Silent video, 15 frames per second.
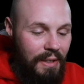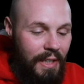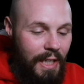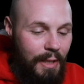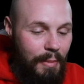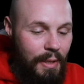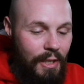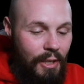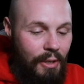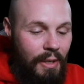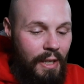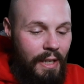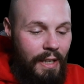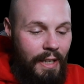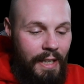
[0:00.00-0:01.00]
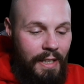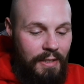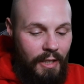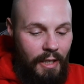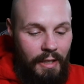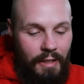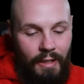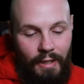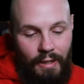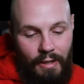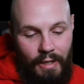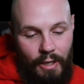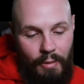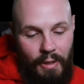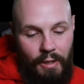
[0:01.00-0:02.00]
letting me know. And I hit done.
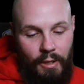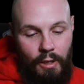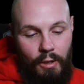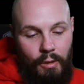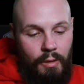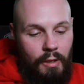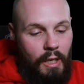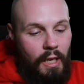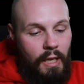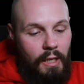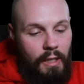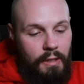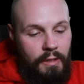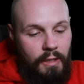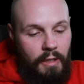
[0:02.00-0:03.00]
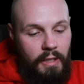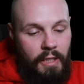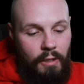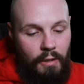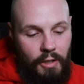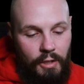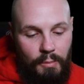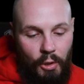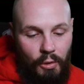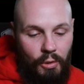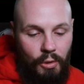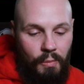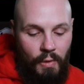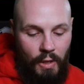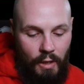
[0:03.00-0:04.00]
There we go. Uh, done here on this
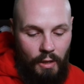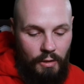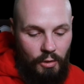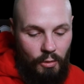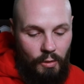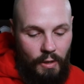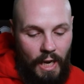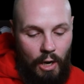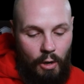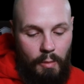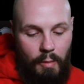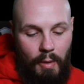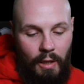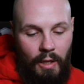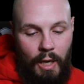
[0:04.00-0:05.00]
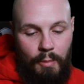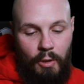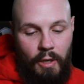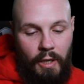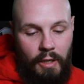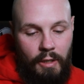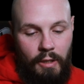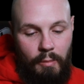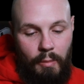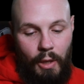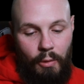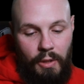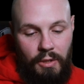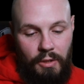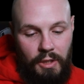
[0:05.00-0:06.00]
modal. So now I'm in my library, my
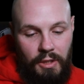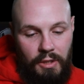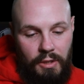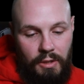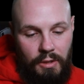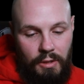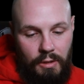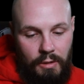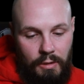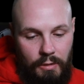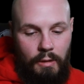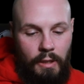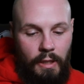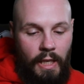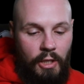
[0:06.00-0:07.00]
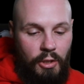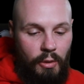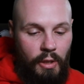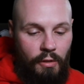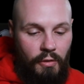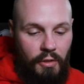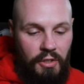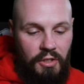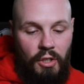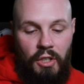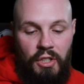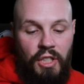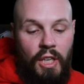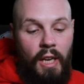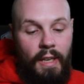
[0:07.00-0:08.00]
wish list. Hit cancel here for the
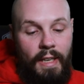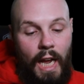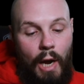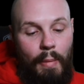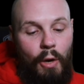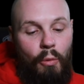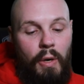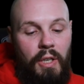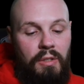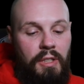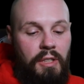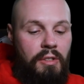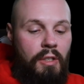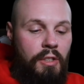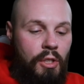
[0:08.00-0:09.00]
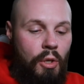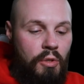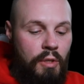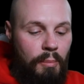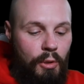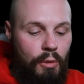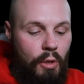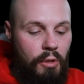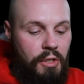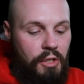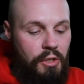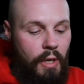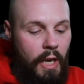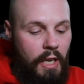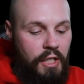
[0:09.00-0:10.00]
search. Now my wish list shows the Blue Ocean
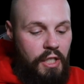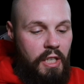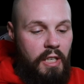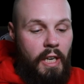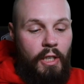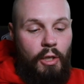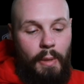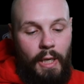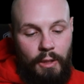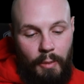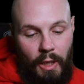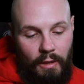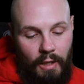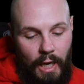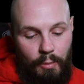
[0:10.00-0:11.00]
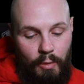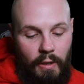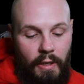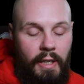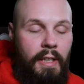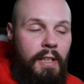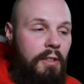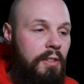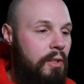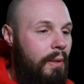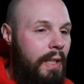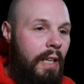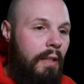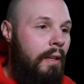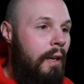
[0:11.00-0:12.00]
strategy, and I can go back to my library here. So
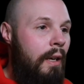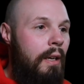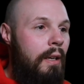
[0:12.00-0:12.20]
again,